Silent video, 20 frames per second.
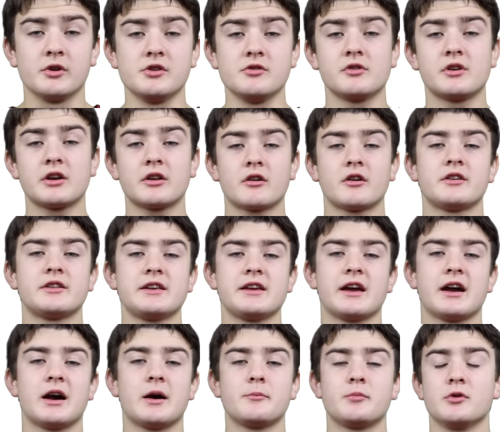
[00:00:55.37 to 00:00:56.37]
When you get on the
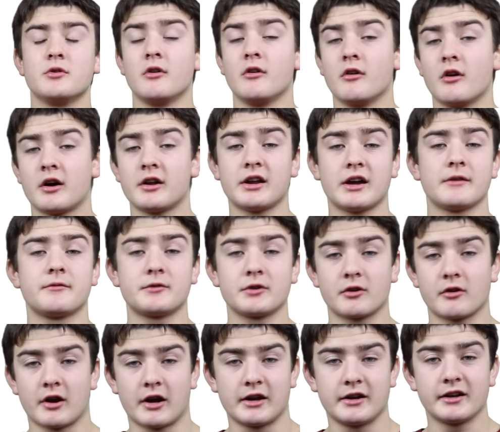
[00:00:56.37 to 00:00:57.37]
app, you do not have to
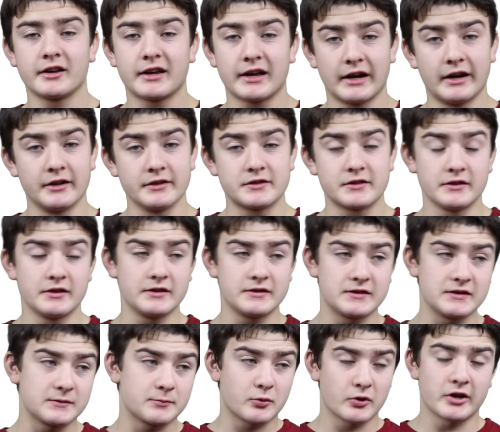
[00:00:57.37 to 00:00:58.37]
create an account, so
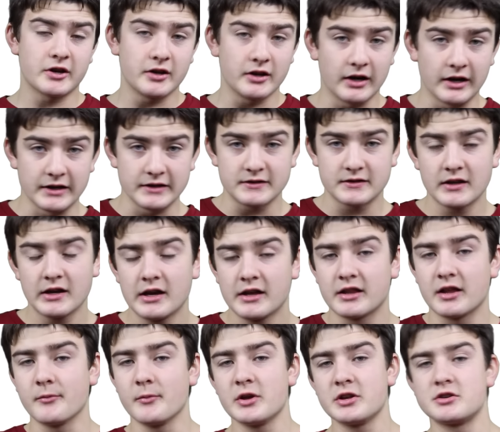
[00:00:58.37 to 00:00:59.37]
this is pretty nice.
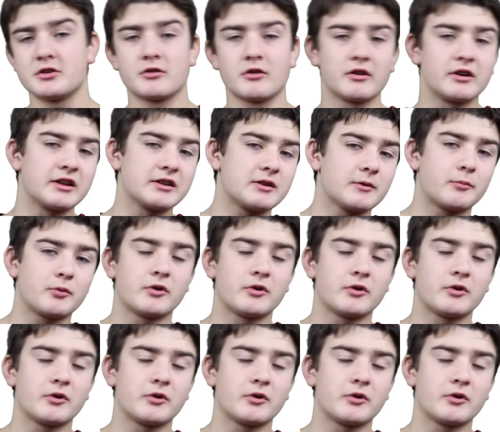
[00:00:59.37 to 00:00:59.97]
That means you don't have to